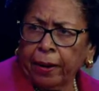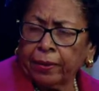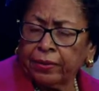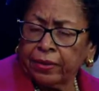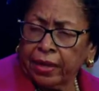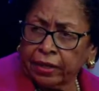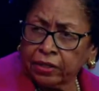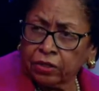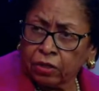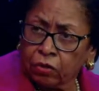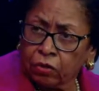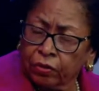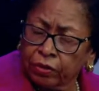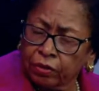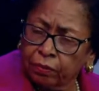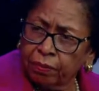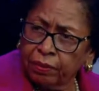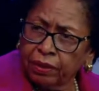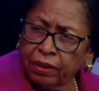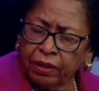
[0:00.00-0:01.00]
And that's
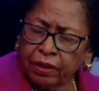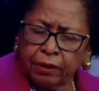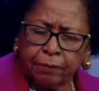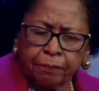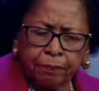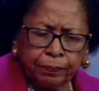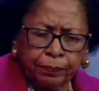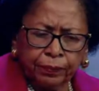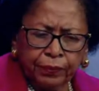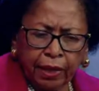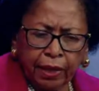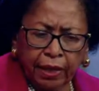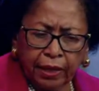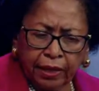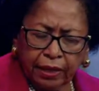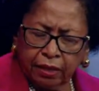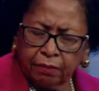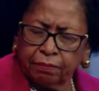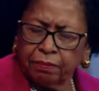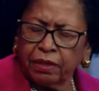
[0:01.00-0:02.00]
going to be a
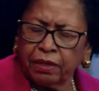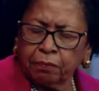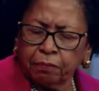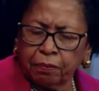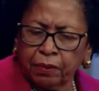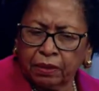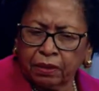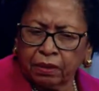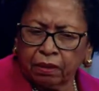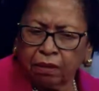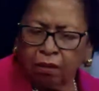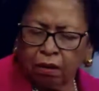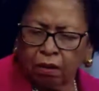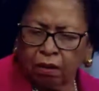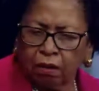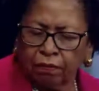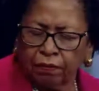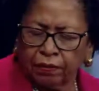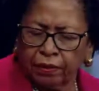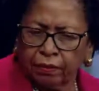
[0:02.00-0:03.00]
commitment that
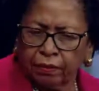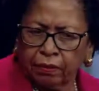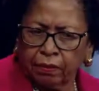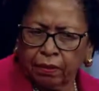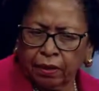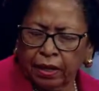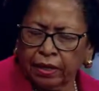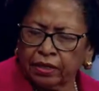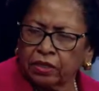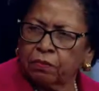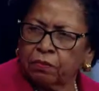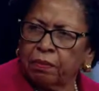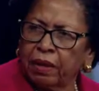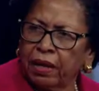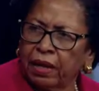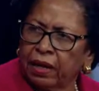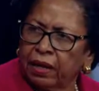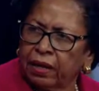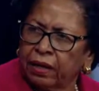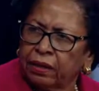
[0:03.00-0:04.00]
Harvard has
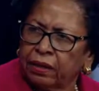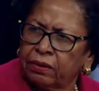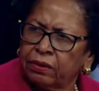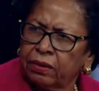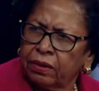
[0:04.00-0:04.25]
made